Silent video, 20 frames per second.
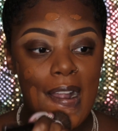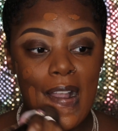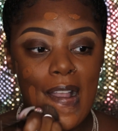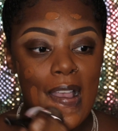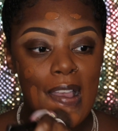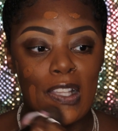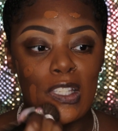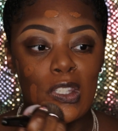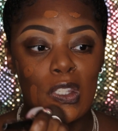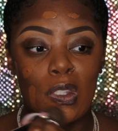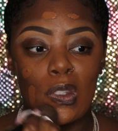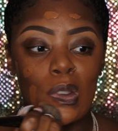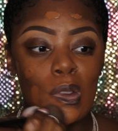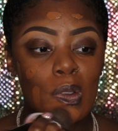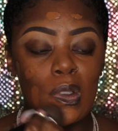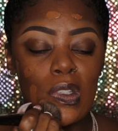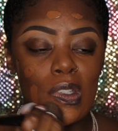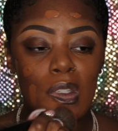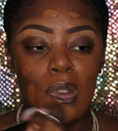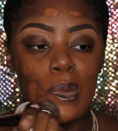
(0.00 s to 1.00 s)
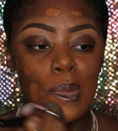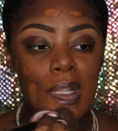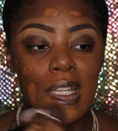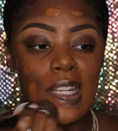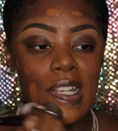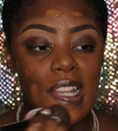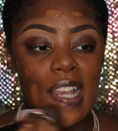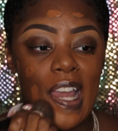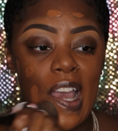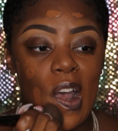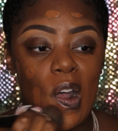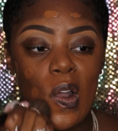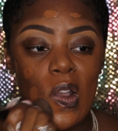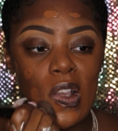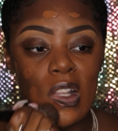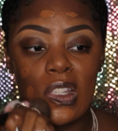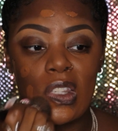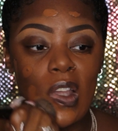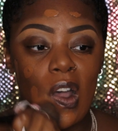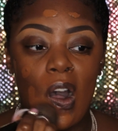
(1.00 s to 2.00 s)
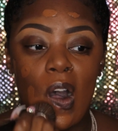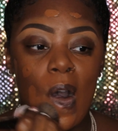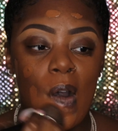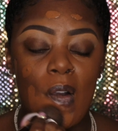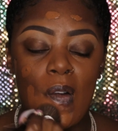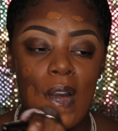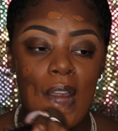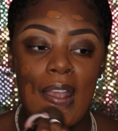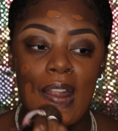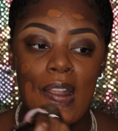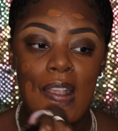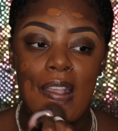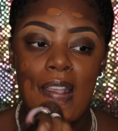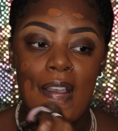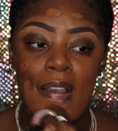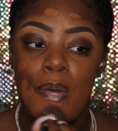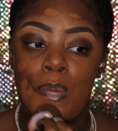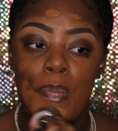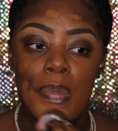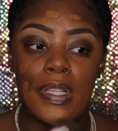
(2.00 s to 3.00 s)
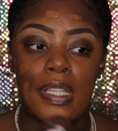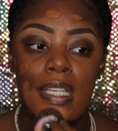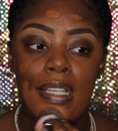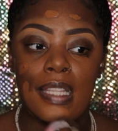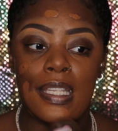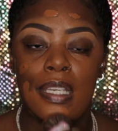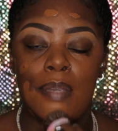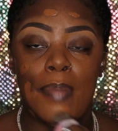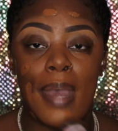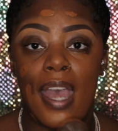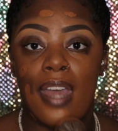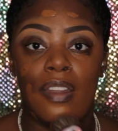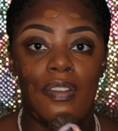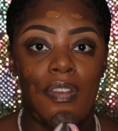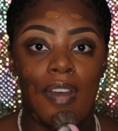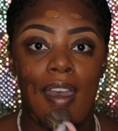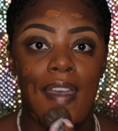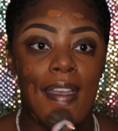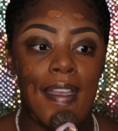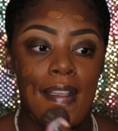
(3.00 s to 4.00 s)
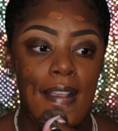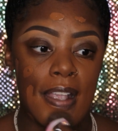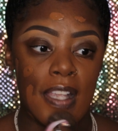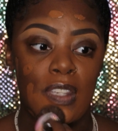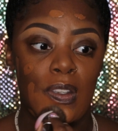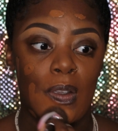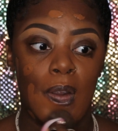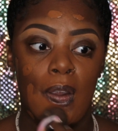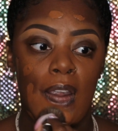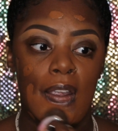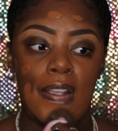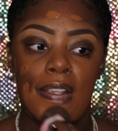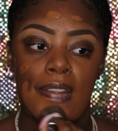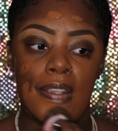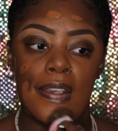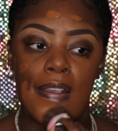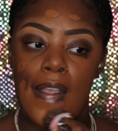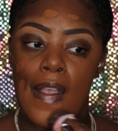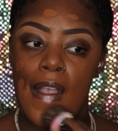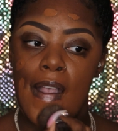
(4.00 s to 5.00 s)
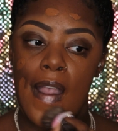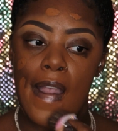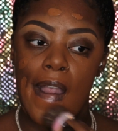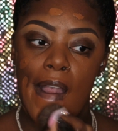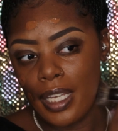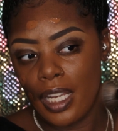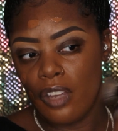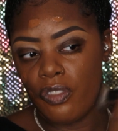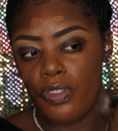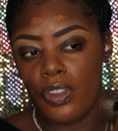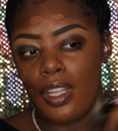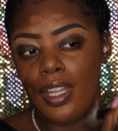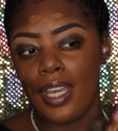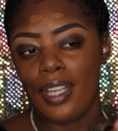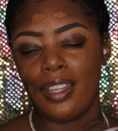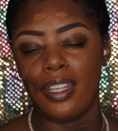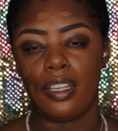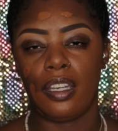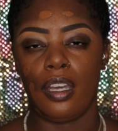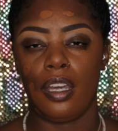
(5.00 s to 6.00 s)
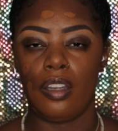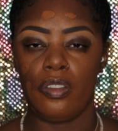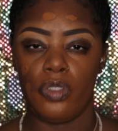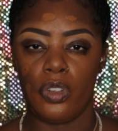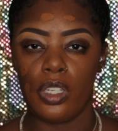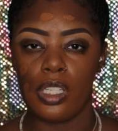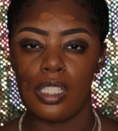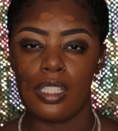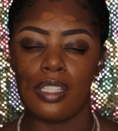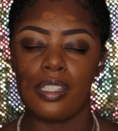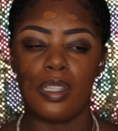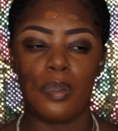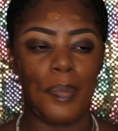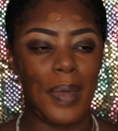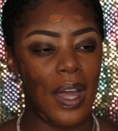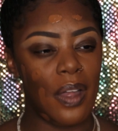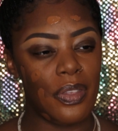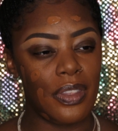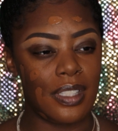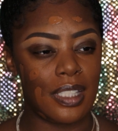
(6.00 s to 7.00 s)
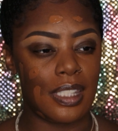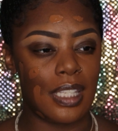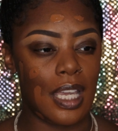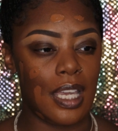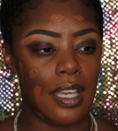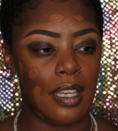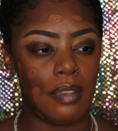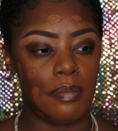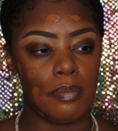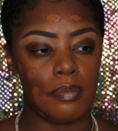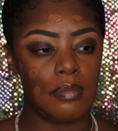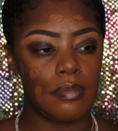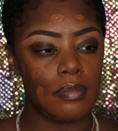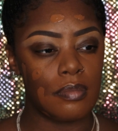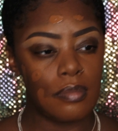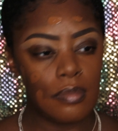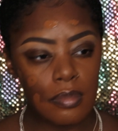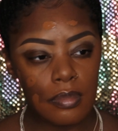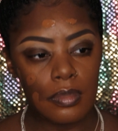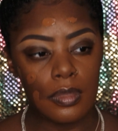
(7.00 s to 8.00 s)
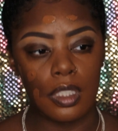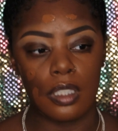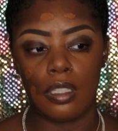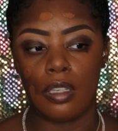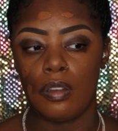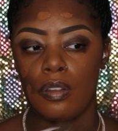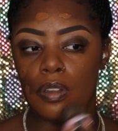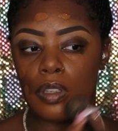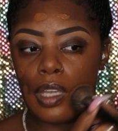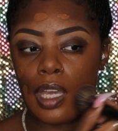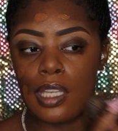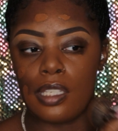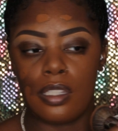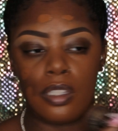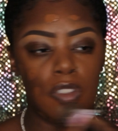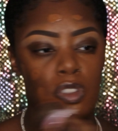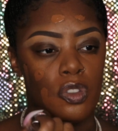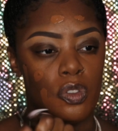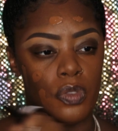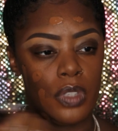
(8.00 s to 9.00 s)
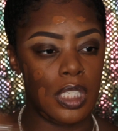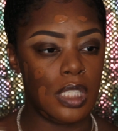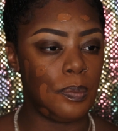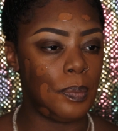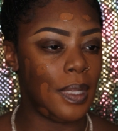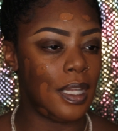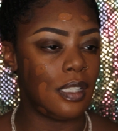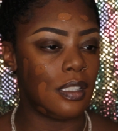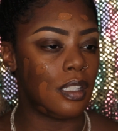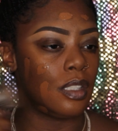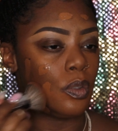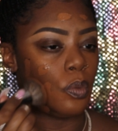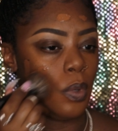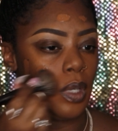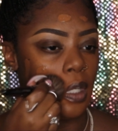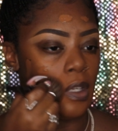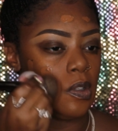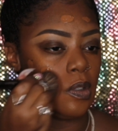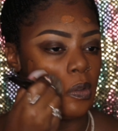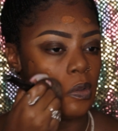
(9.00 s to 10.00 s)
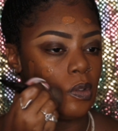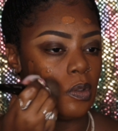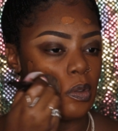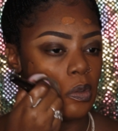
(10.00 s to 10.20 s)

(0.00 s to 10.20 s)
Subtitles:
as soon as you blend it out, it's already completely mattified. It's crazy. And I feel like the coverage is about the same, you know, as the Juvia's Place as well.